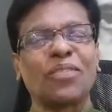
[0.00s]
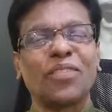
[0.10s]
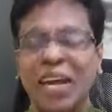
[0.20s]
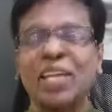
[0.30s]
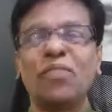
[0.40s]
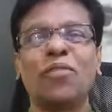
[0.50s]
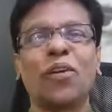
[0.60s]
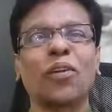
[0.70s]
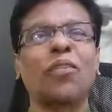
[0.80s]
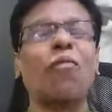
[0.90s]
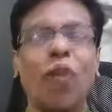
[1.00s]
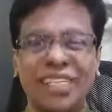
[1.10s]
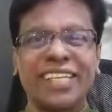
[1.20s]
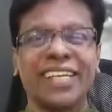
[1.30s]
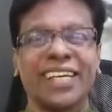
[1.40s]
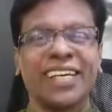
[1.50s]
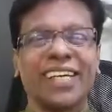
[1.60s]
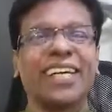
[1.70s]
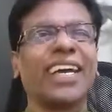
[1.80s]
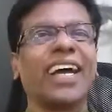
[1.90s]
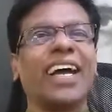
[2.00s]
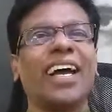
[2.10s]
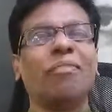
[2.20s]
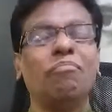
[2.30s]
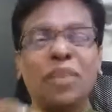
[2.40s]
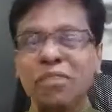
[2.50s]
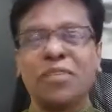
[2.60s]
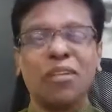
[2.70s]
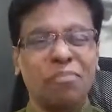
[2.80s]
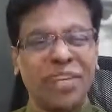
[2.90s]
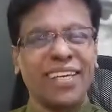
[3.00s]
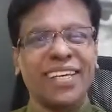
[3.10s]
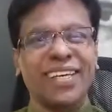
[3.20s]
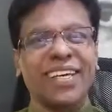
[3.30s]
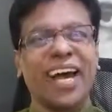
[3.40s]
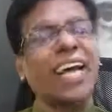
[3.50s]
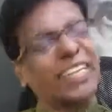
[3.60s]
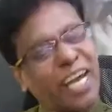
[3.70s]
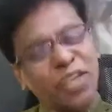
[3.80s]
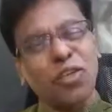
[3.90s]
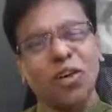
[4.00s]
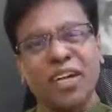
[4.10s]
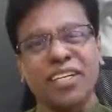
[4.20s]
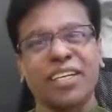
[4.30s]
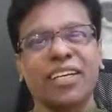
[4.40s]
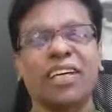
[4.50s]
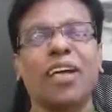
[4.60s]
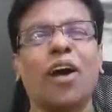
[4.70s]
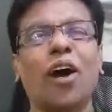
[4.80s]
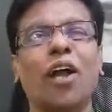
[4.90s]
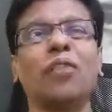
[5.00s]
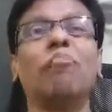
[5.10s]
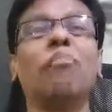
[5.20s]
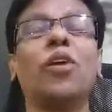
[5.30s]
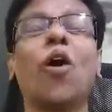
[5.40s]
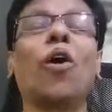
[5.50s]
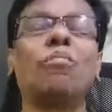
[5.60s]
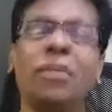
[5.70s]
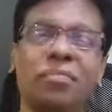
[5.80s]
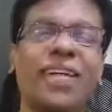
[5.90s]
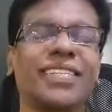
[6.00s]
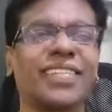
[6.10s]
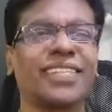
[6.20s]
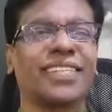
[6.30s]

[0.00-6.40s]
Thank you for watching. Be with me. I catch you later, and we all be blessed.